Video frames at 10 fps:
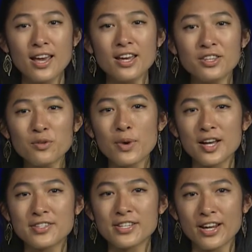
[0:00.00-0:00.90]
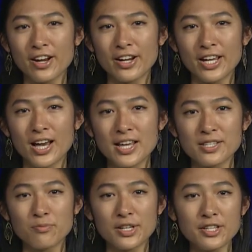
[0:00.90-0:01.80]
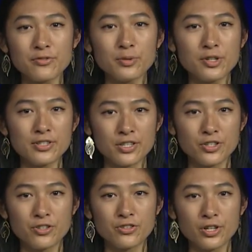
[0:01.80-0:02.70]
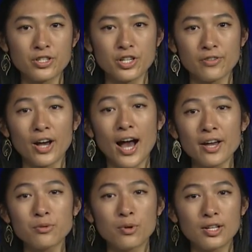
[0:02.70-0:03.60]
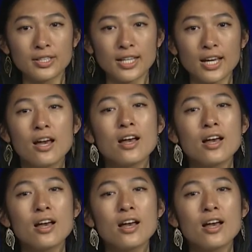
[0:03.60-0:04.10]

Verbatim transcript: in the Boston area as a means for musicians to achieve high quality,